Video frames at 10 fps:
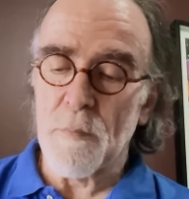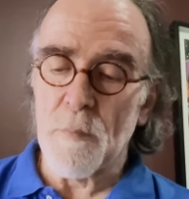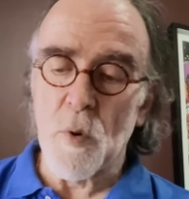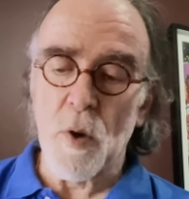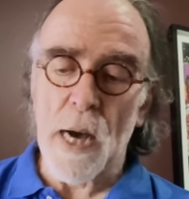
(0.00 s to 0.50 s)

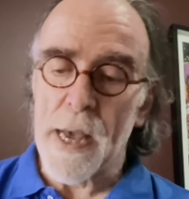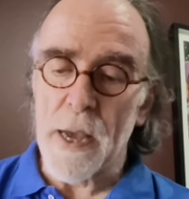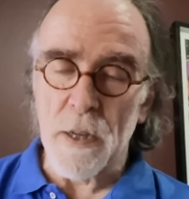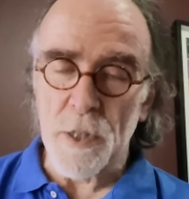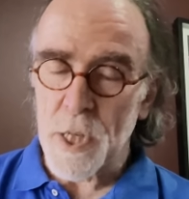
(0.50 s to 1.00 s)
more
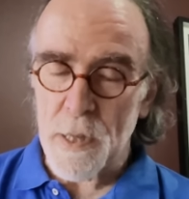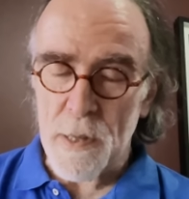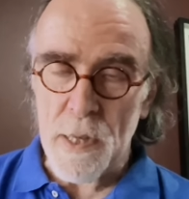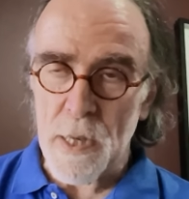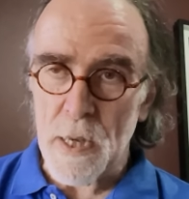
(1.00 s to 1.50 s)

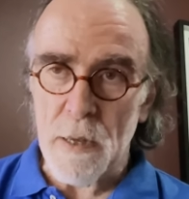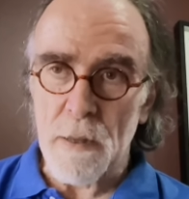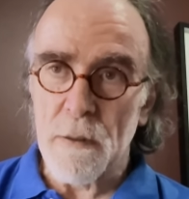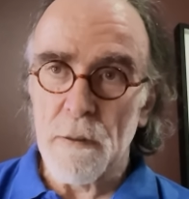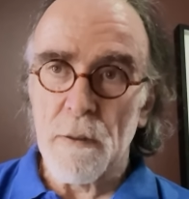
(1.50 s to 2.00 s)
IRGC
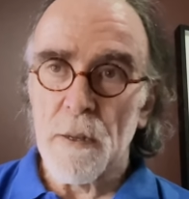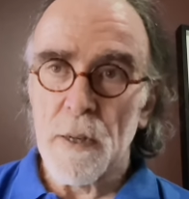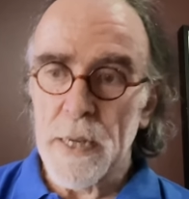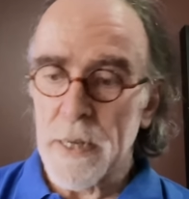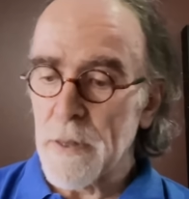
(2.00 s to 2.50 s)

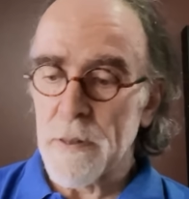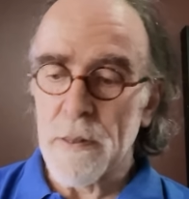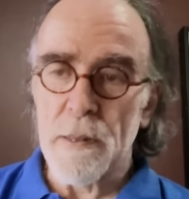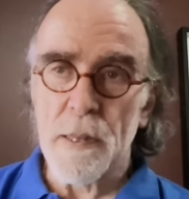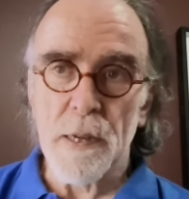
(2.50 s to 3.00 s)
leaders
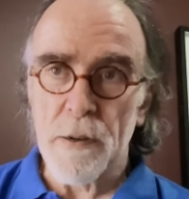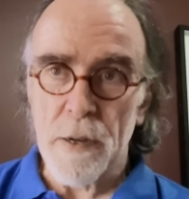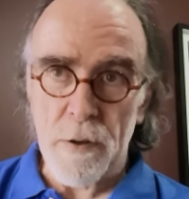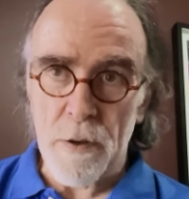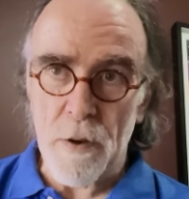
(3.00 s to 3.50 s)
in
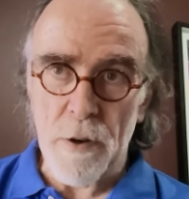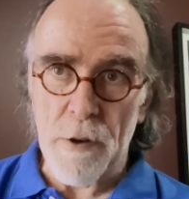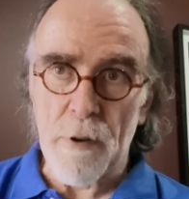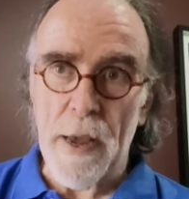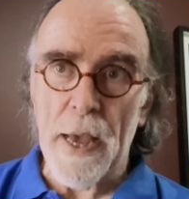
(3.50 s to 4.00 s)
Syria or
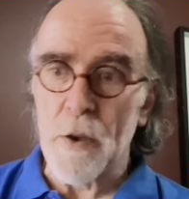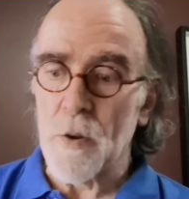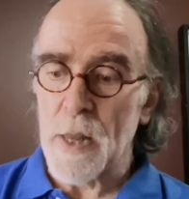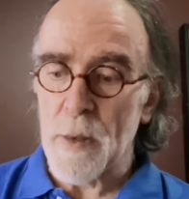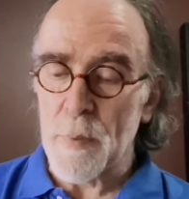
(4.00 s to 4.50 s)
Iraq
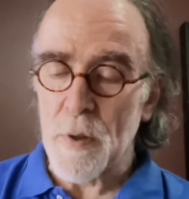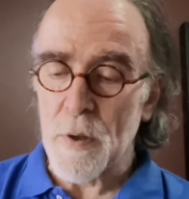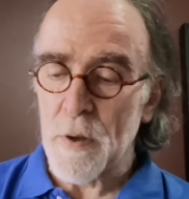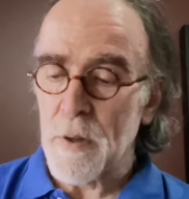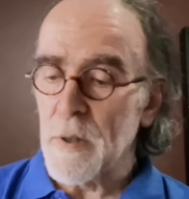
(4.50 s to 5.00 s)
or
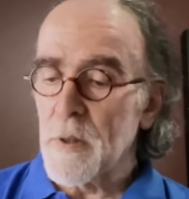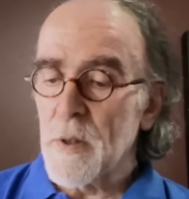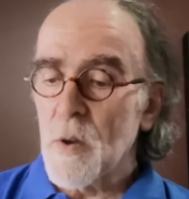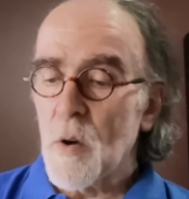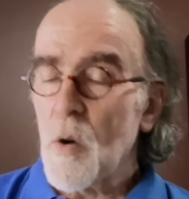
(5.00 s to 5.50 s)
Lebanon,
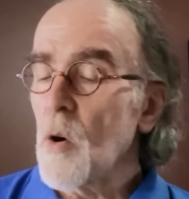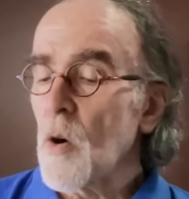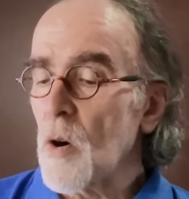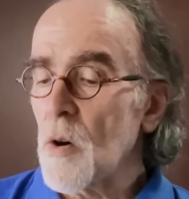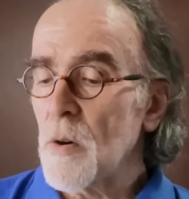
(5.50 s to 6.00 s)

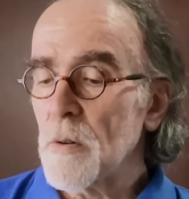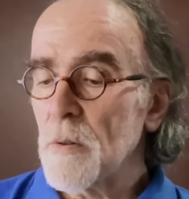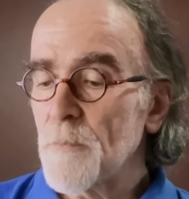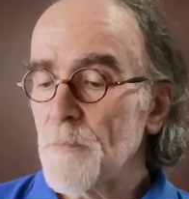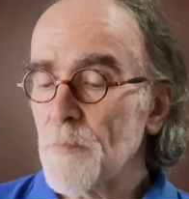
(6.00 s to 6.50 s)
or
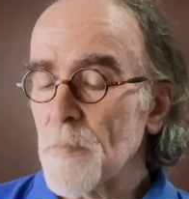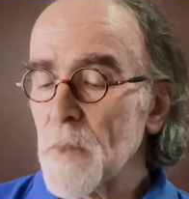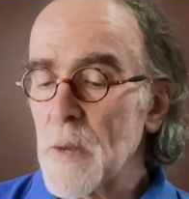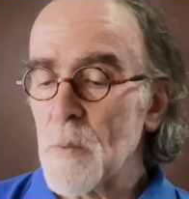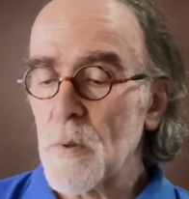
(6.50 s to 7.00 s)

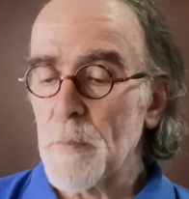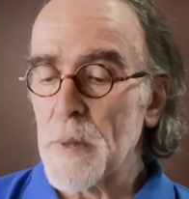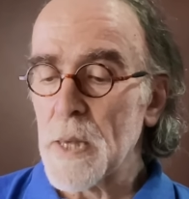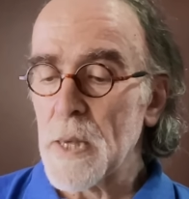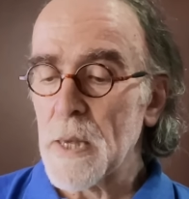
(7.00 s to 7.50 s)
it will
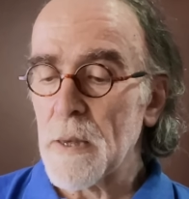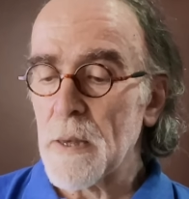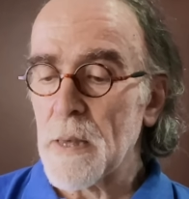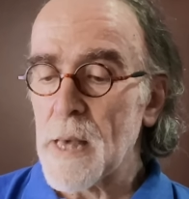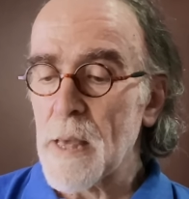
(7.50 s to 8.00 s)
be
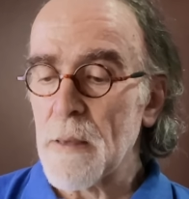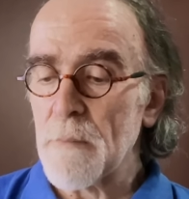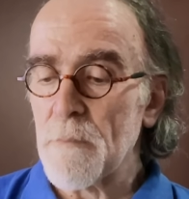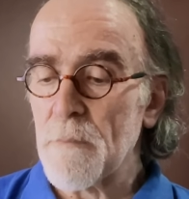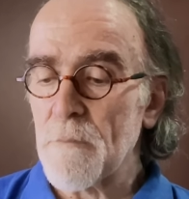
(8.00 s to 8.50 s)

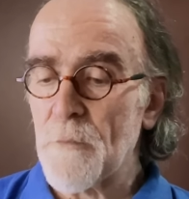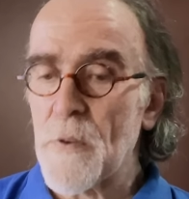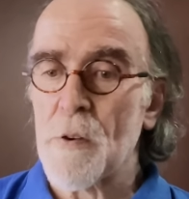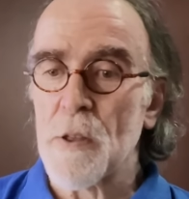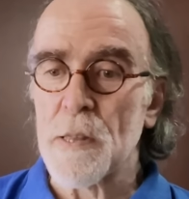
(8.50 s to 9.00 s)
a
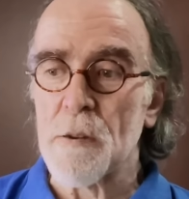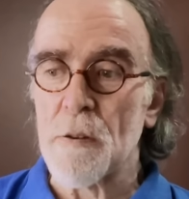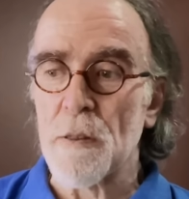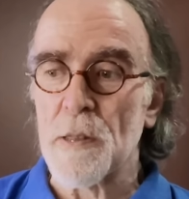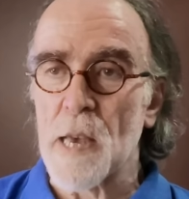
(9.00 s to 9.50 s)
very
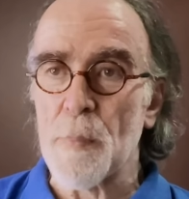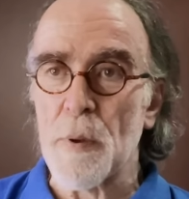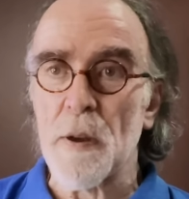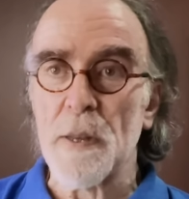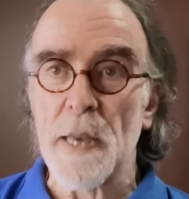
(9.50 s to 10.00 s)
serious
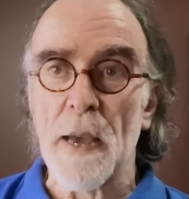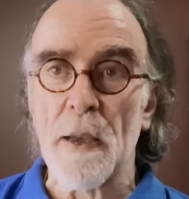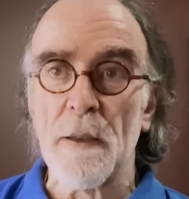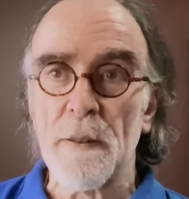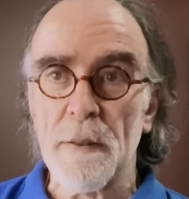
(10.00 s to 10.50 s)
cyber
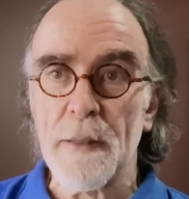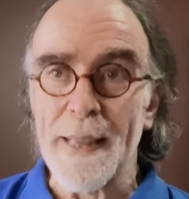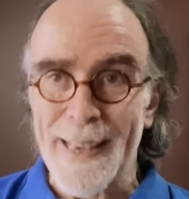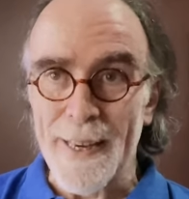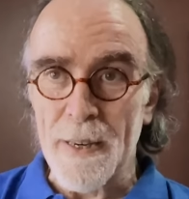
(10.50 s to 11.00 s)
attack
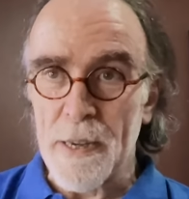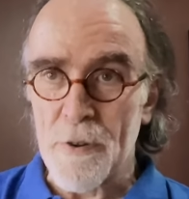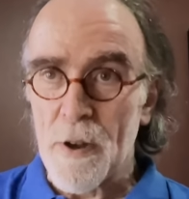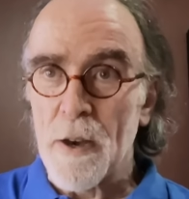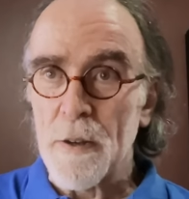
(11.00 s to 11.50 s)
in
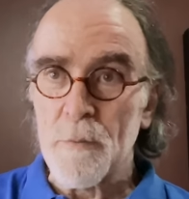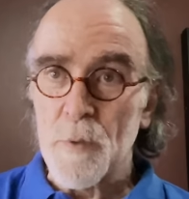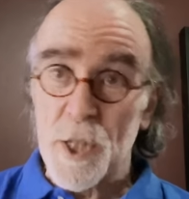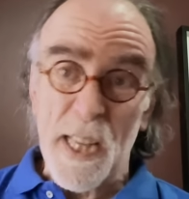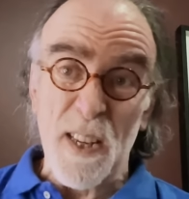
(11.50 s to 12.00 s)
Iran,
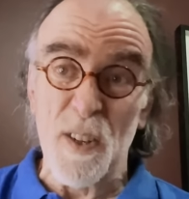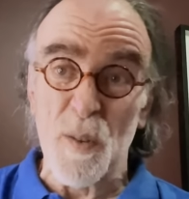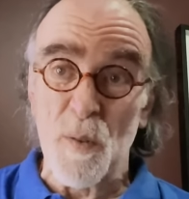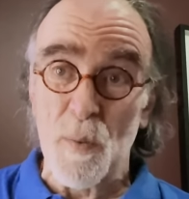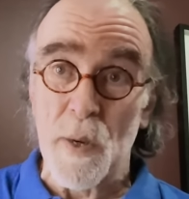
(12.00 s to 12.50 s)
which they can
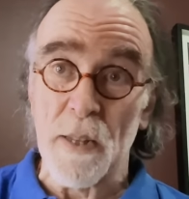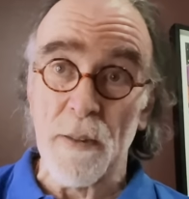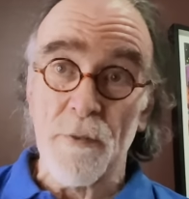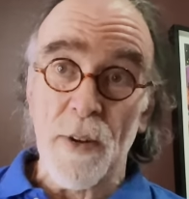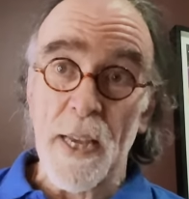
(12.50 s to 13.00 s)
do as well,
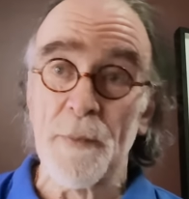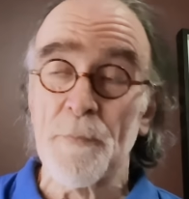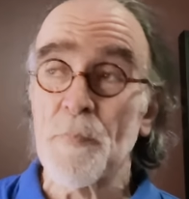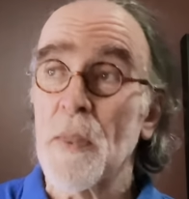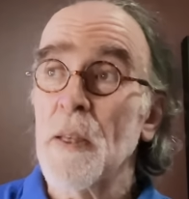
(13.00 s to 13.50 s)

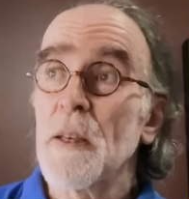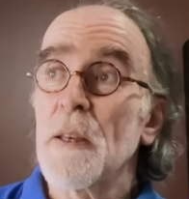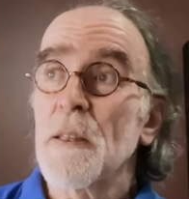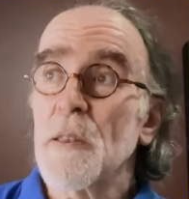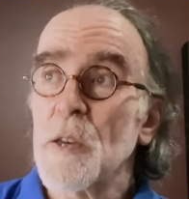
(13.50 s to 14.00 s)
right?
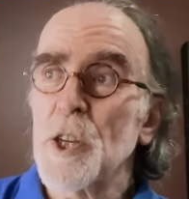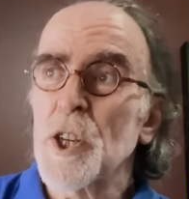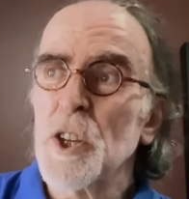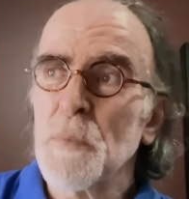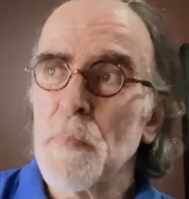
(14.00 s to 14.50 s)
So it
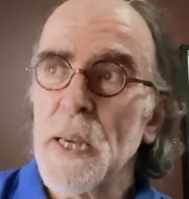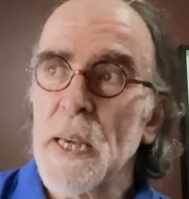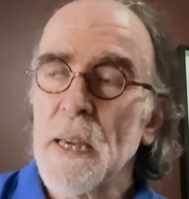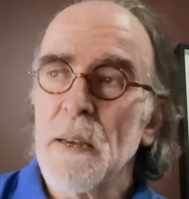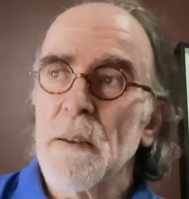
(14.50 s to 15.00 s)
should
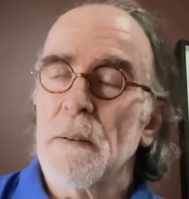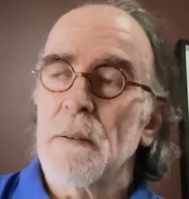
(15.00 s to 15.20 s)
be,